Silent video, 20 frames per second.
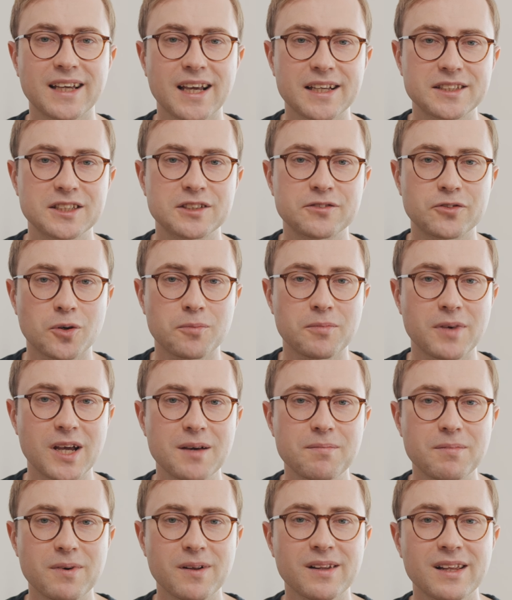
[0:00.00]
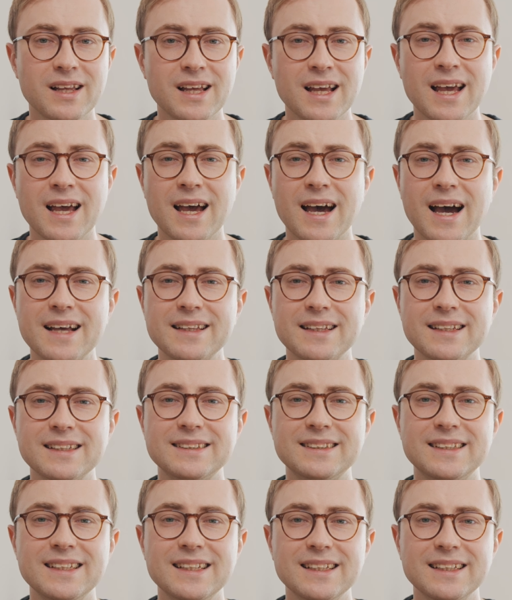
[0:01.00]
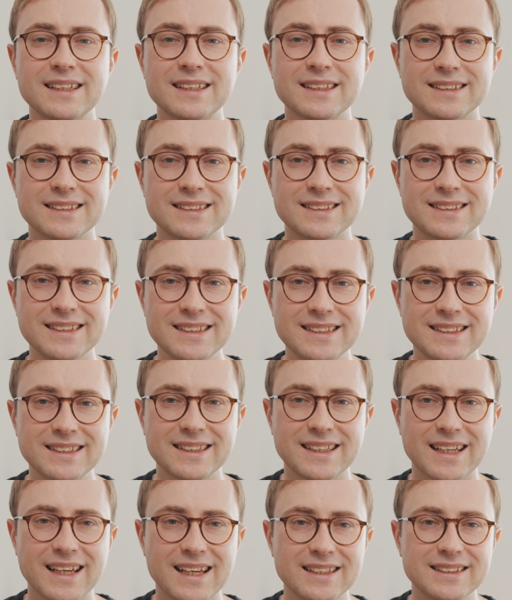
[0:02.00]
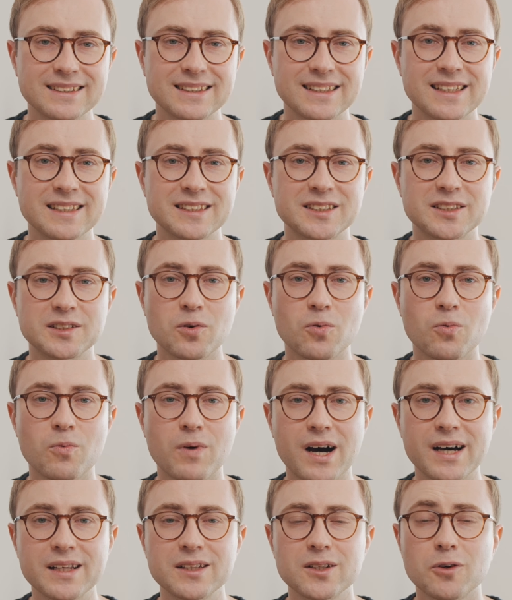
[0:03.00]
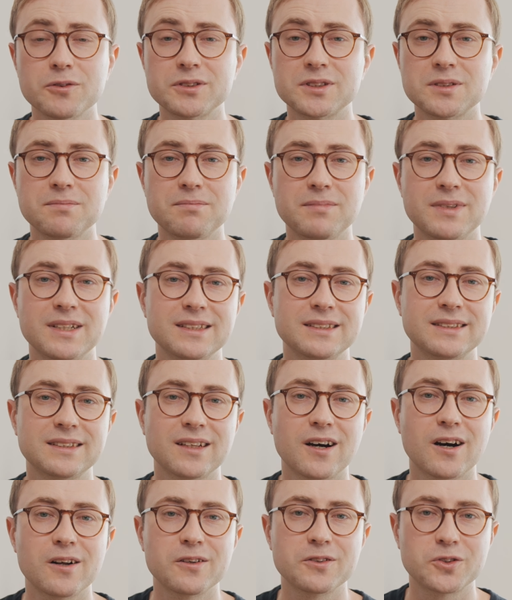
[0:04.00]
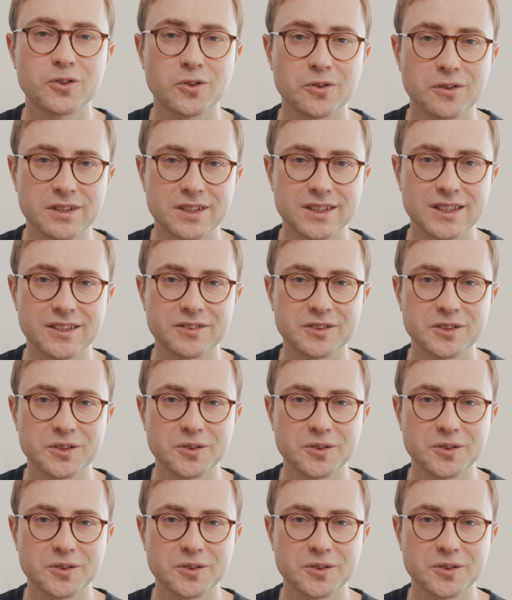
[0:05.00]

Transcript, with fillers: cases from Apple, and I think this case is one of the best alternatives